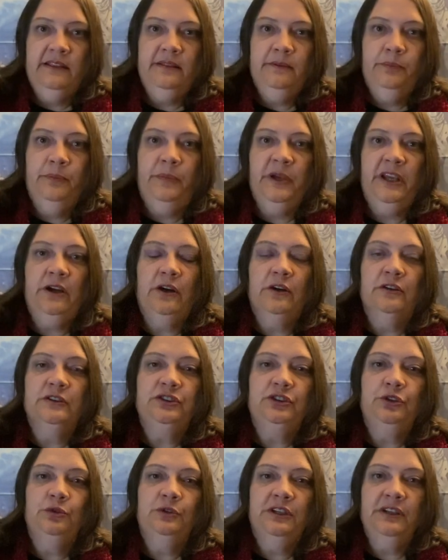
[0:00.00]

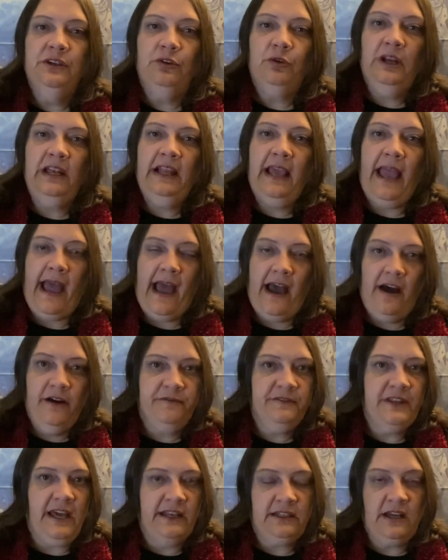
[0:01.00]
because you didn't really
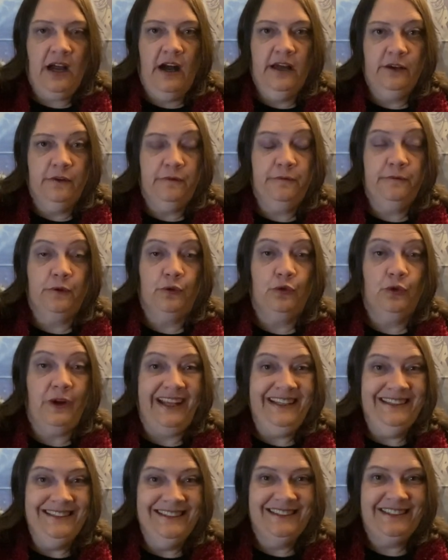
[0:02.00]
have that kind of
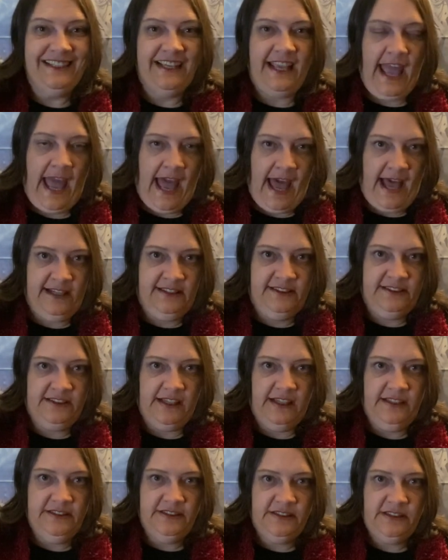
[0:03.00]
forensic
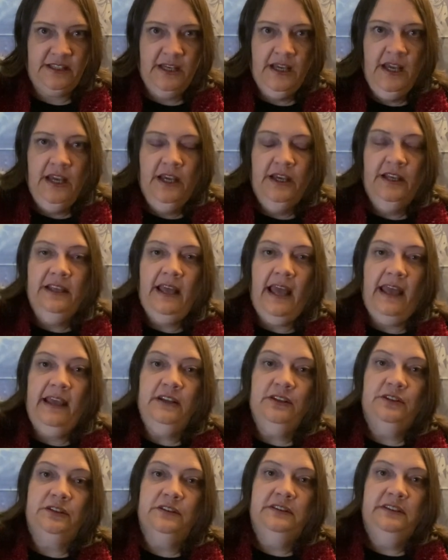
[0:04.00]
access.
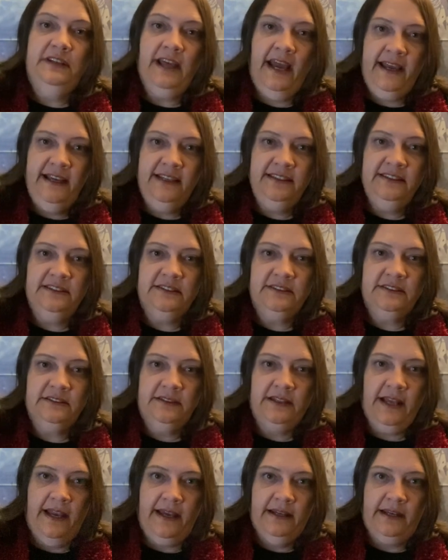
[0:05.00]
In today's
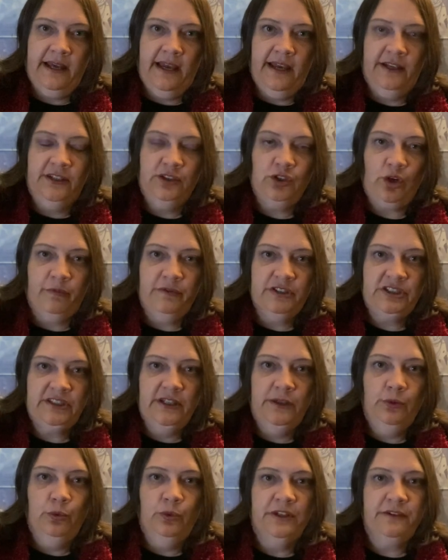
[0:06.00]
day and age,
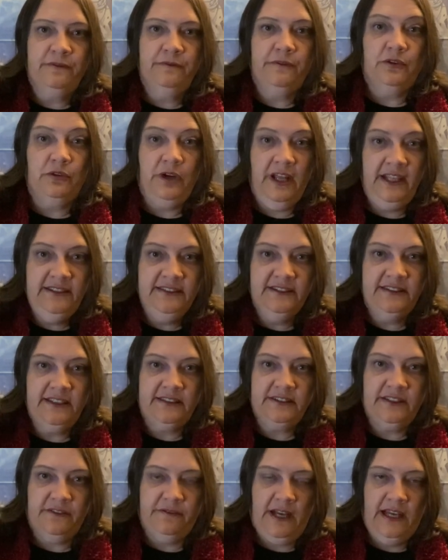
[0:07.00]
obviously, with
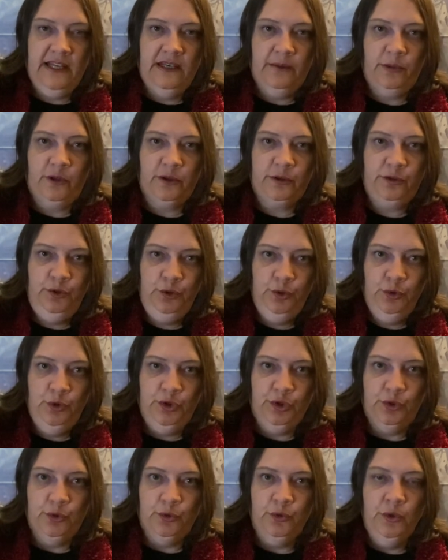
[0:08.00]
forensics available to
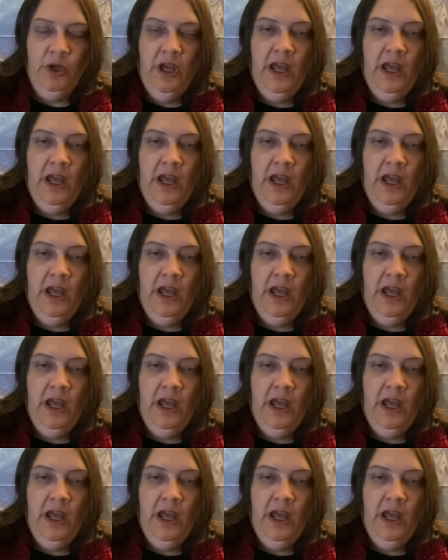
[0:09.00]
you,